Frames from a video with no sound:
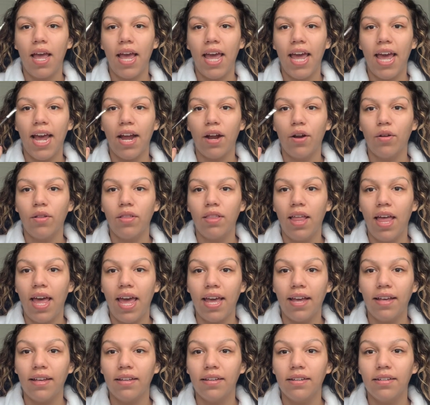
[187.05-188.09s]

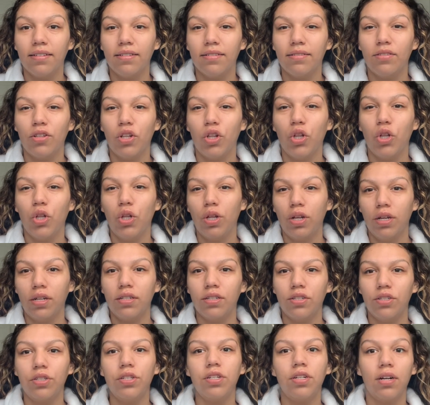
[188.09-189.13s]
hair-like look
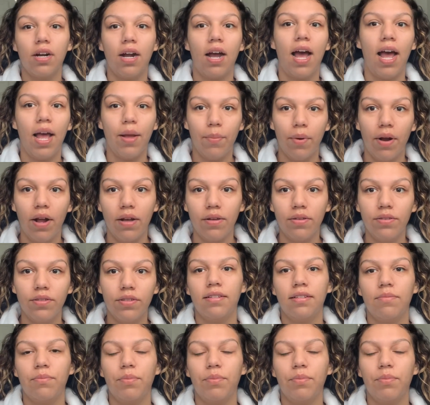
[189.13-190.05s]
to your eyebrows.